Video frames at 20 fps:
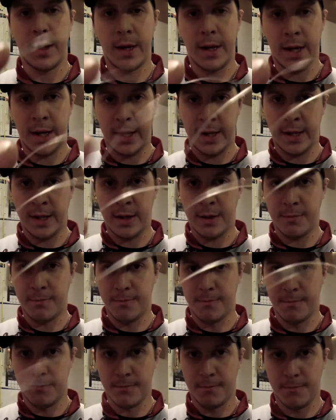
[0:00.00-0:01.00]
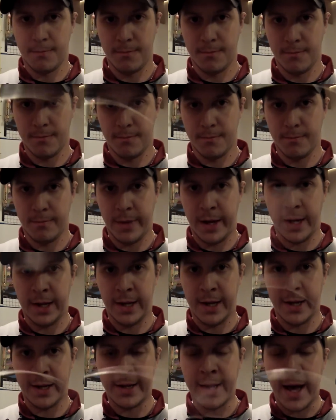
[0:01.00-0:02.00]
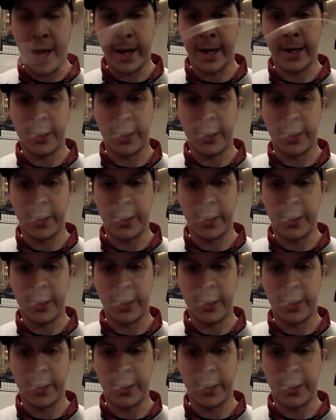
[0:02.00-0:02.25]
and the main line tag